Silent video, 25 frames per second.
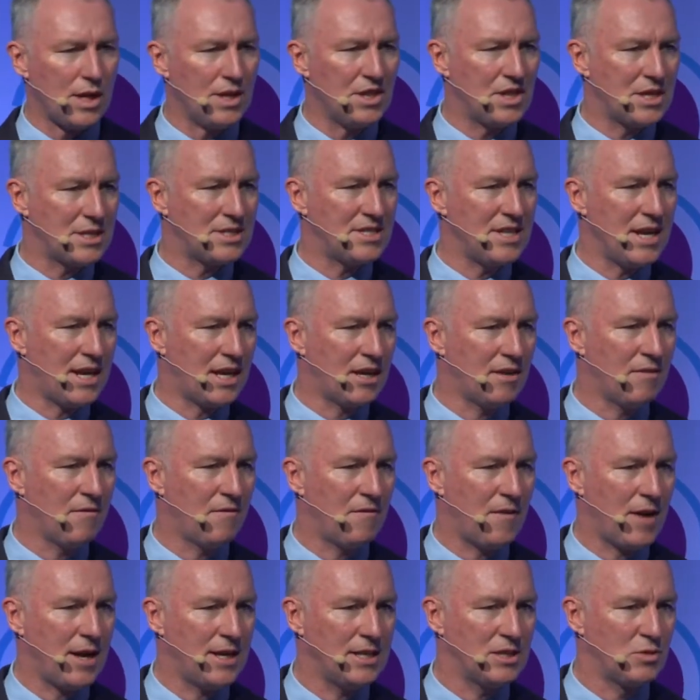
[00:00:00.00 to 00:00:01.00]
The second
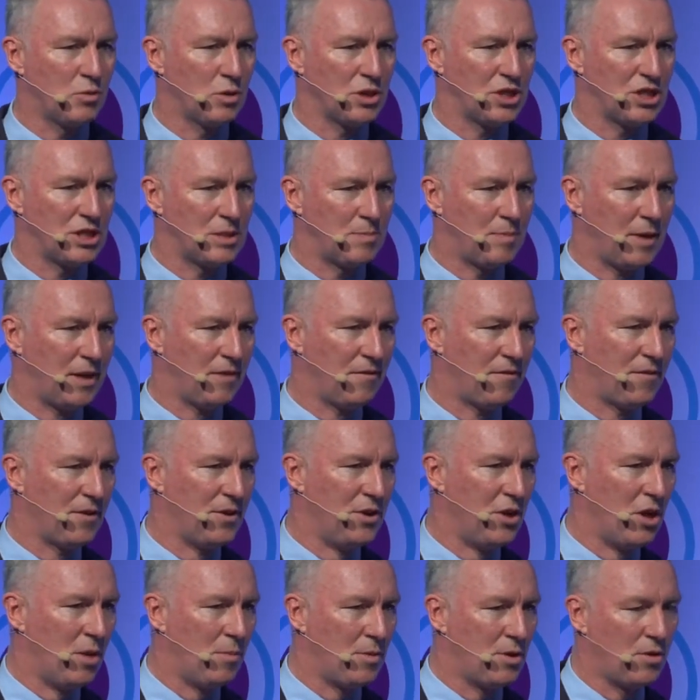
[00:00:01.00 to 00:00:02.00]
phase, which has been
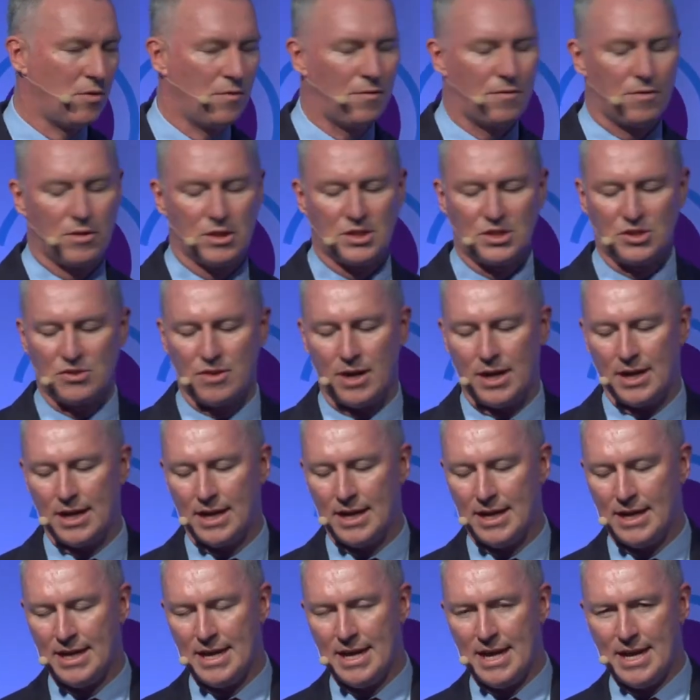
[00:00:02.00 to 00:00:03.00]
phenomenal for
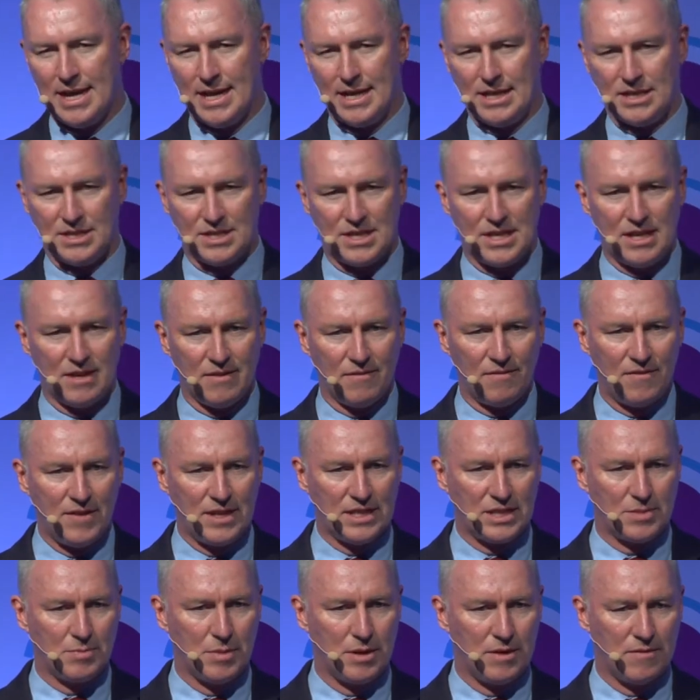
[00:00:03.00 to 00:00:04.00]
Australia, is the
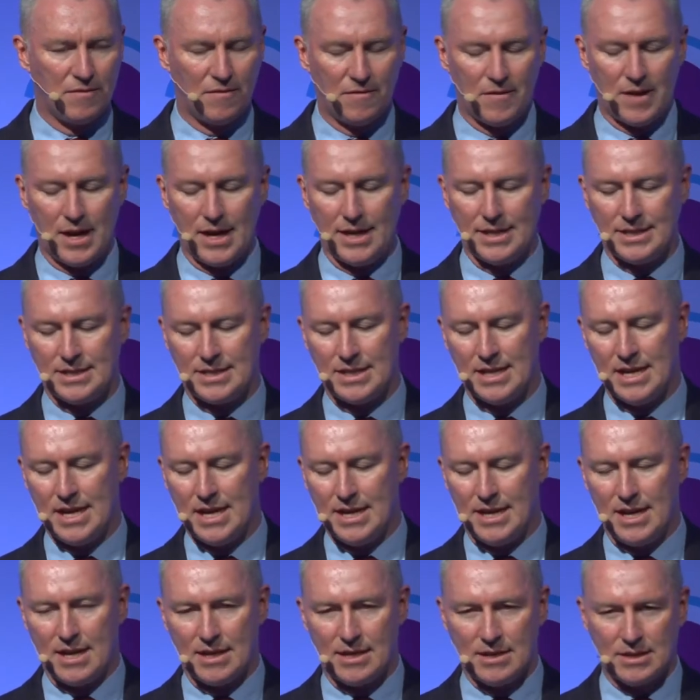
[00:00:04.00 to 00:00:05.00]
investment phase.
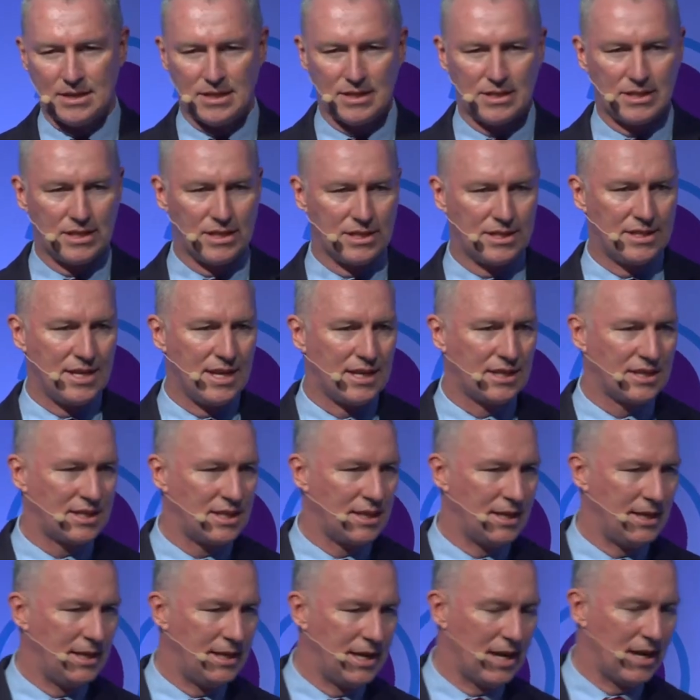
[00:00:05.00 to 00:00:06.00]
Now this is the
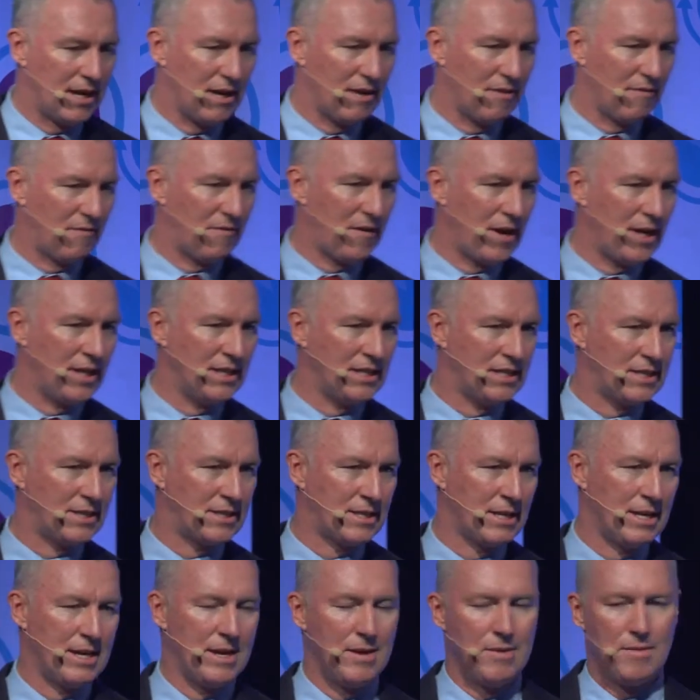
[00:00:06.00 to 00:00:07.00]
sexy
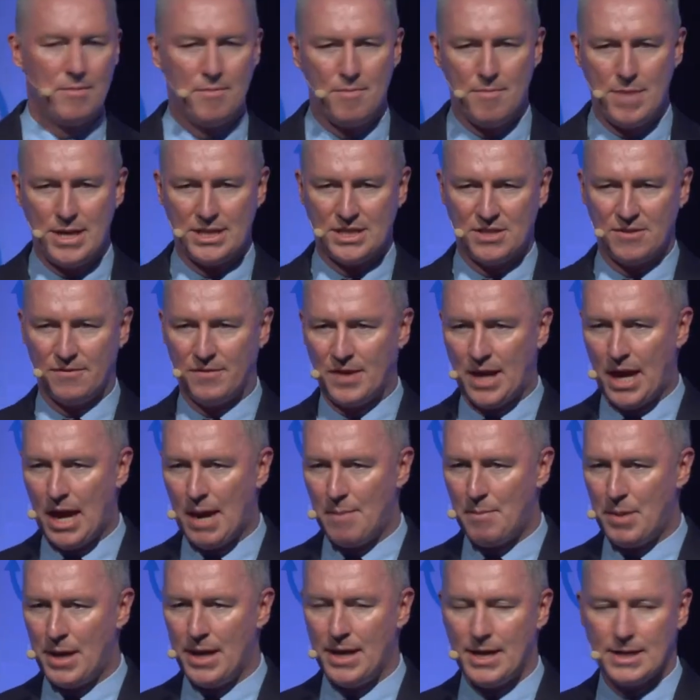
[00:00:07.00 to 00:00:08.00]
phase, massive
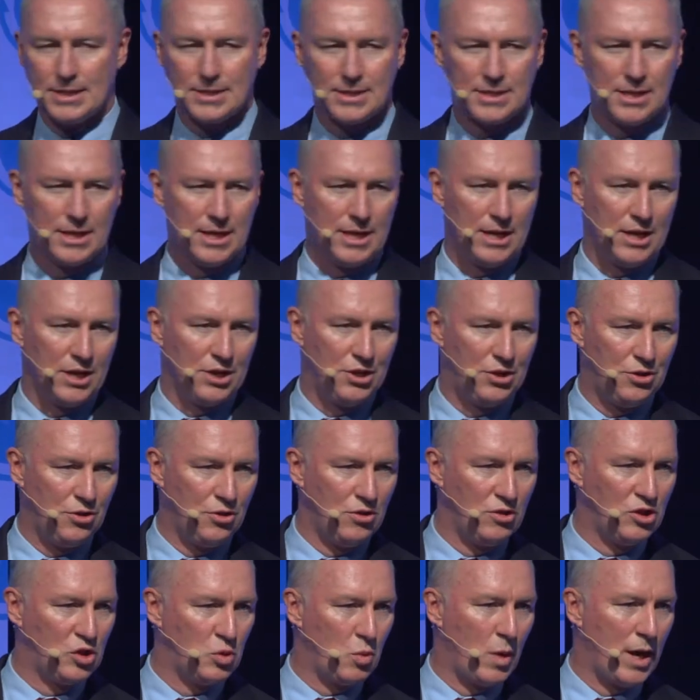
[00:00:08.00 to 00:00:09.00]
capex,
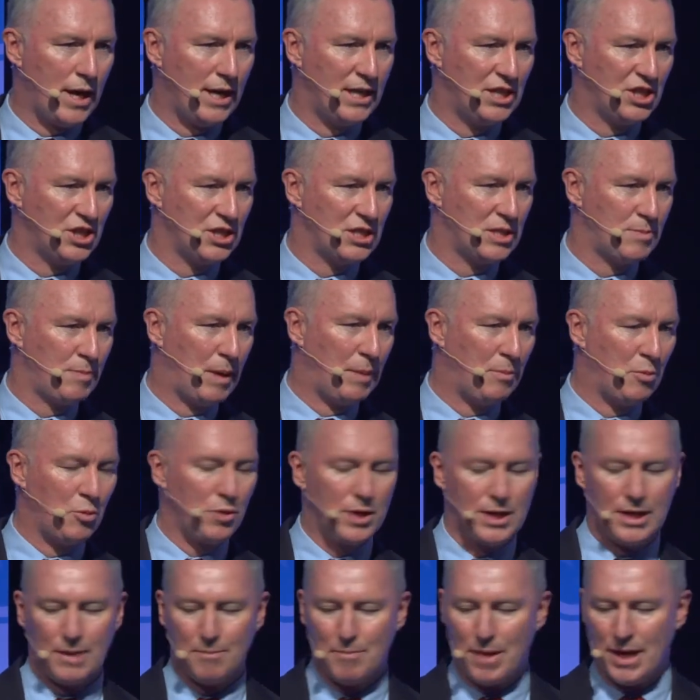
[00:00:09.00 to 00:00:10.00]
huge wages, people
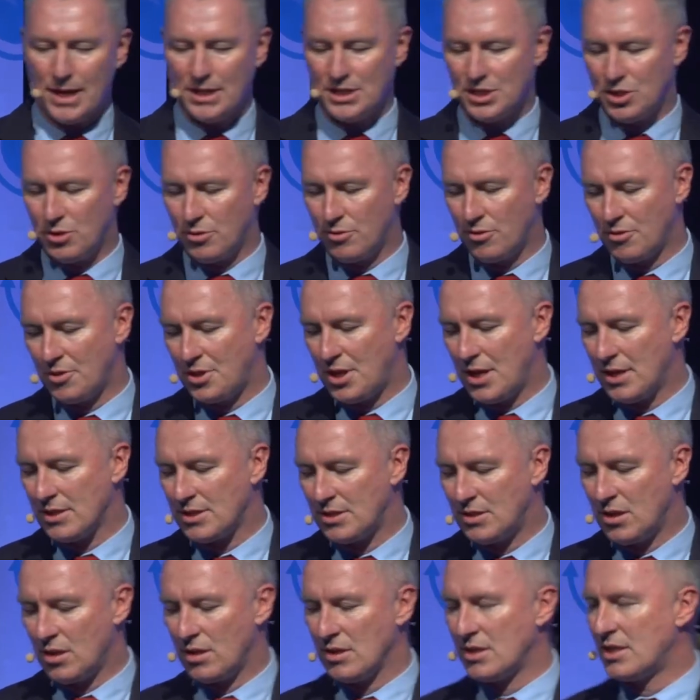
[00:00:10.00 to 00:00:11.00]
getting paid
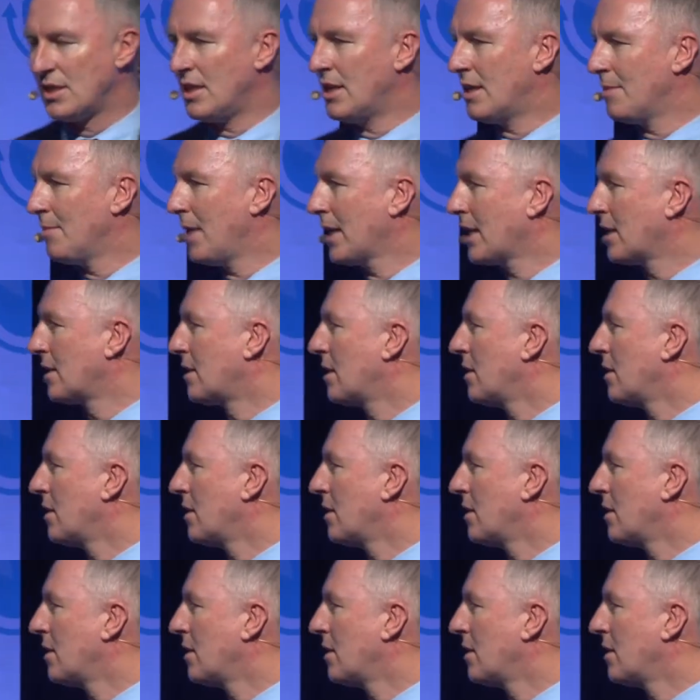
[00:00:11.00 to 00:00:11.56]
$200,000 a year to make a